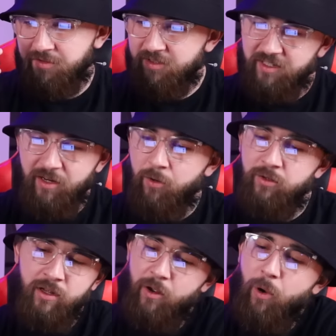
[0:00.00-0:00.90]

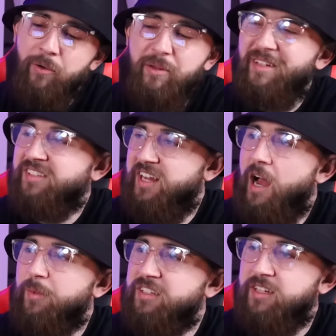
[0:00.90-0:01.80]
Why would it be
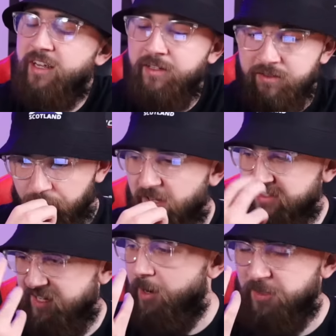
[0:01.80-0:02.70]
Simon Says? I feel like
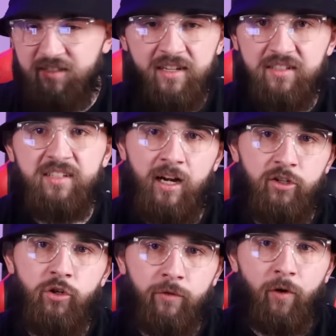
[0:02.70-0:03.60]
Simon Says is kind
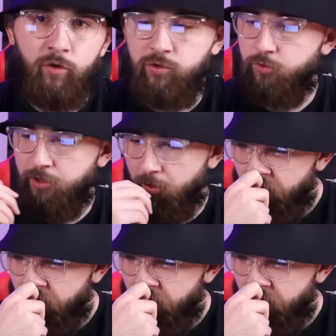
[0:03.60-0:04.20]
of universal, you know?